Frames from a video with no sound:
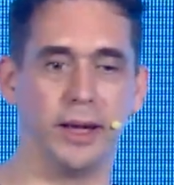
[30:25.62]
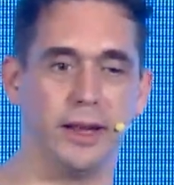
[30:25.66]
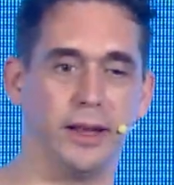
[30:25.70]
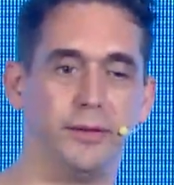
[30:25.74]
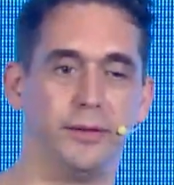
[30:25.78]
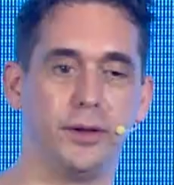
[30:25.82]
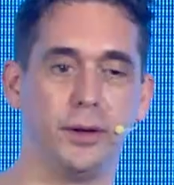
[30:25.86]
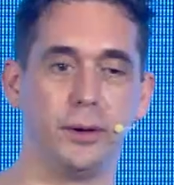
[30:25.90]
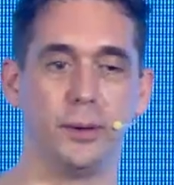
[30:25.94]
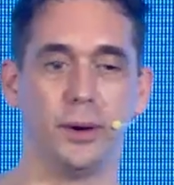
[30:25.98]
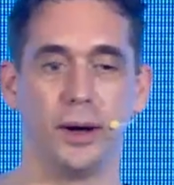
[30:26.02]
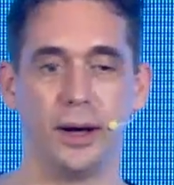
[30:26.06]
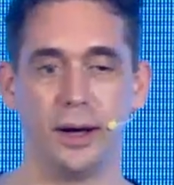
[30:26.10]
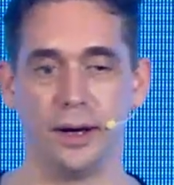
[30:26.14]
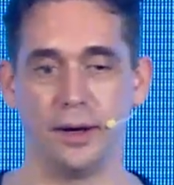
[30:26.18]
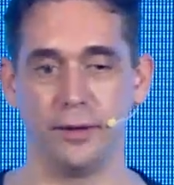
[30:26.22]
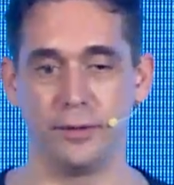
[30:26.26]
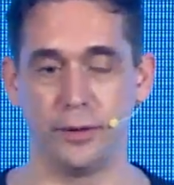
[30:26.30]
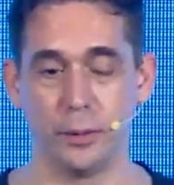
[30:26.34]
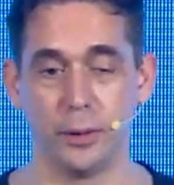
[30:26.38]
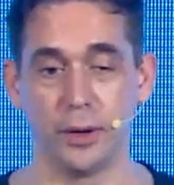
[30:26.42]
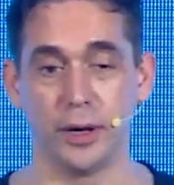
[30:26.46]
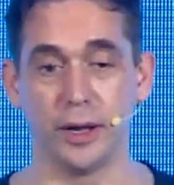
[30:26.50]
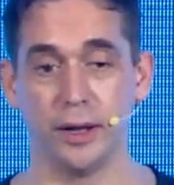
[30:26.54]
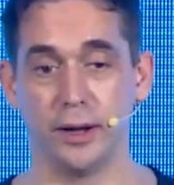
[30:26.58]
if you
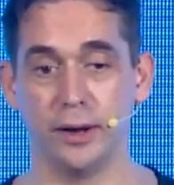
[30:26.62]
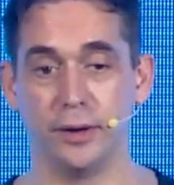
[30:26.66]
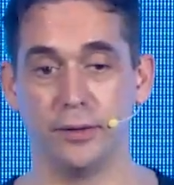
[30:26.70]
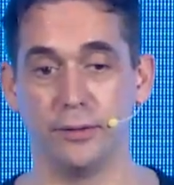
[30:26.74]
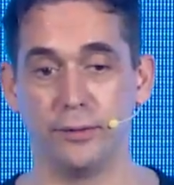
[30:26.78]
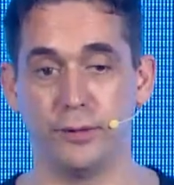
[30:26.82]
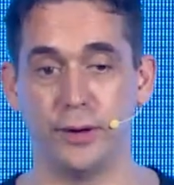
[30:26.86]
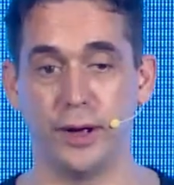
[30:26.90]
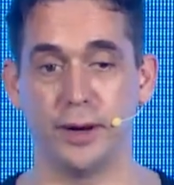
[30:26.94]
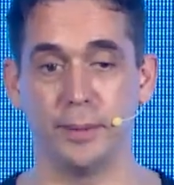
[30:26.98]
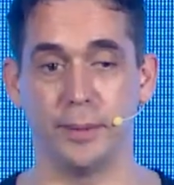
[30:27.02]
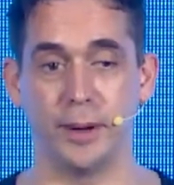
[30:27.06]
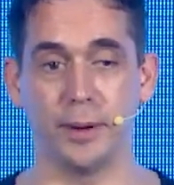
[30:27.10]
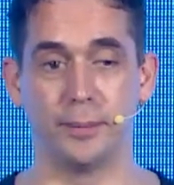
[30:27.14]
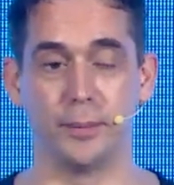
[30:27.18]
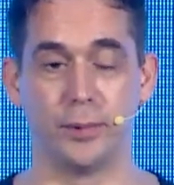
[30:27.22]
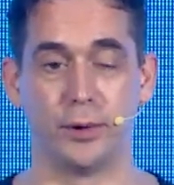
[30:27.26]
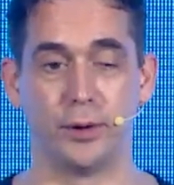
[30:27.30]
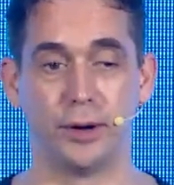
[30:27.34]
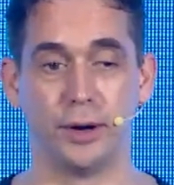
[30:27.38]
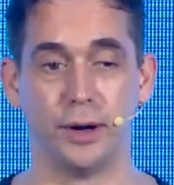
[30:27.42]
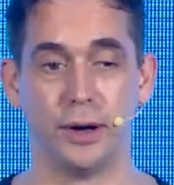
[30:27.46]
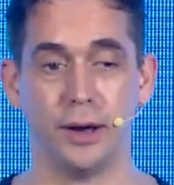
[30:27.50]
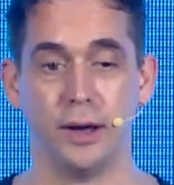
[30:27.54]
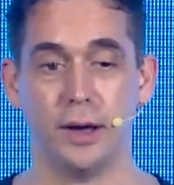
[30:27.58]
want to find out
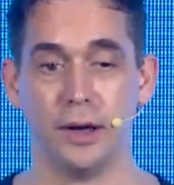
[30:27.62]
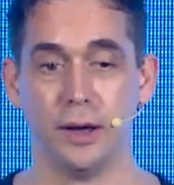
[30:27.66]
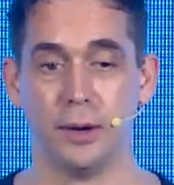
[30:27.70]
more,